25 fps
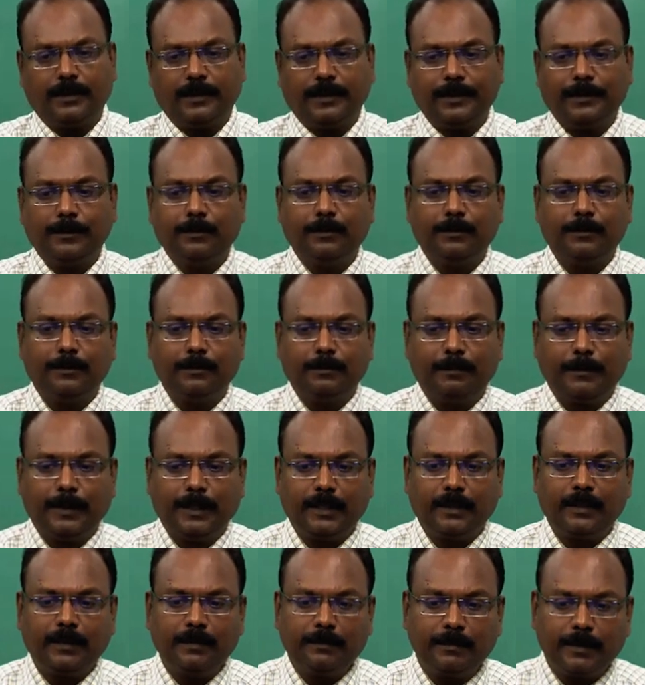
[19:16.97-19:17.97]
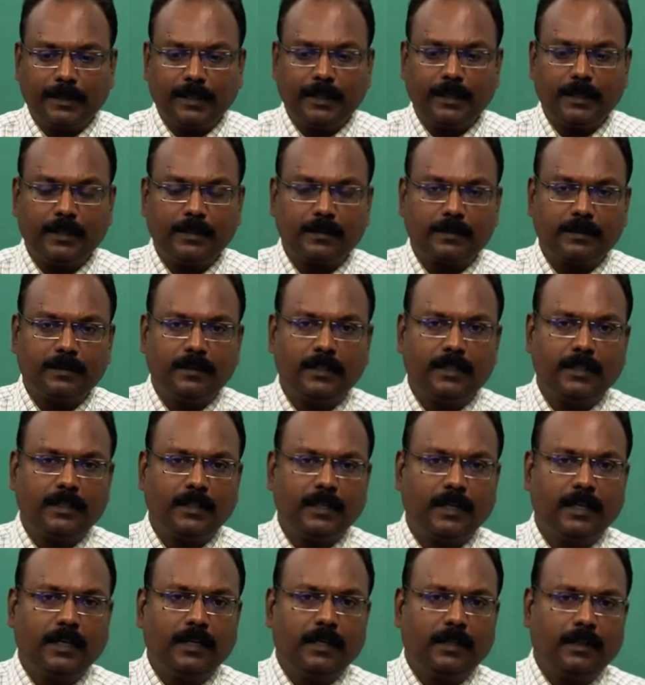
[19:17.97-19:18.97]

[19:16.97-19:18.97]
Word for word: try to make them realize that